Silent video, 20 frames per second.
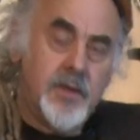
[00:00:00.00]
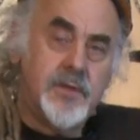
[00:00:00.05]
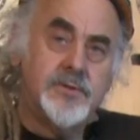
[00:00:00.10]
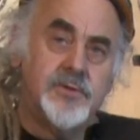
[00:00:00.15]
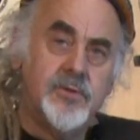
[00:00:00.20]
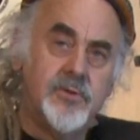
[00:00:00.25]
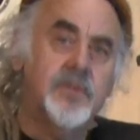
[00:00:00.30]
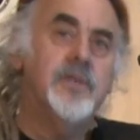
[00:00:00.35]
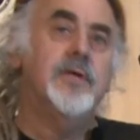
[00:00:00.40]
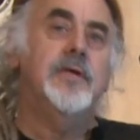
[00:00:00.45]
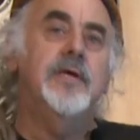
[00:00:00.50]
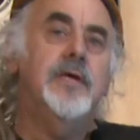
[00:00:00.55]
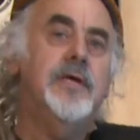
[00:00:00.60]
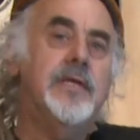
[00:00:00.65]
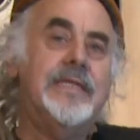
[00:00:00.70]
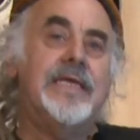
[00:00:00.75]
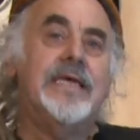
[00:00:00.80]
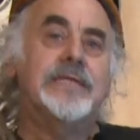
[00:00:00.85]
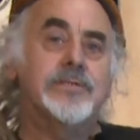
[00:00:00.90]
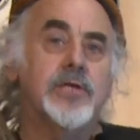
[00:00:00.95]
So you can hear
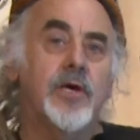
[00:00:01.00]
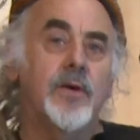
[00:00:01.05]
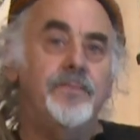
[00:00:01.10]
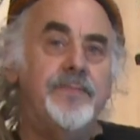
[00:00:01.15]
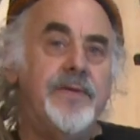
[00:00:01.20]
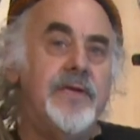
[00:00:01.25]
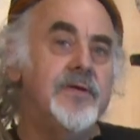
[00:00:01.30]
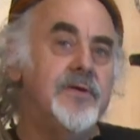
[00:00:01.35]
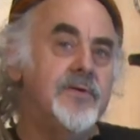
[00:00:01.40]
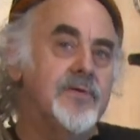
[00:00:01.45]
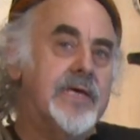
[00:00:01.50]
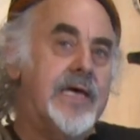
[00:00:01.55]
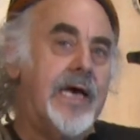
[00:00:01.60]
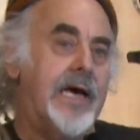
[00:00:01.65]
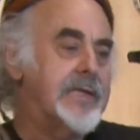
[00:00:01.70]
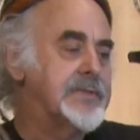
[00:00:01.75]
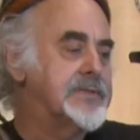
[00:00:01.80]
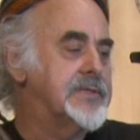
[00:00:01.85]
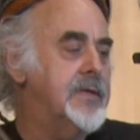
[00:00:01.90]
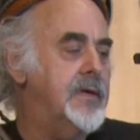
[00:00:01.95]
that's got plenty of
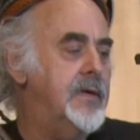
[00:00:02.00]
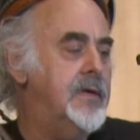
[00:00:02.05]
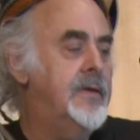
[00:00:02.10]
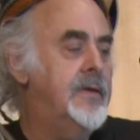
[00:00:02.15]
cuts.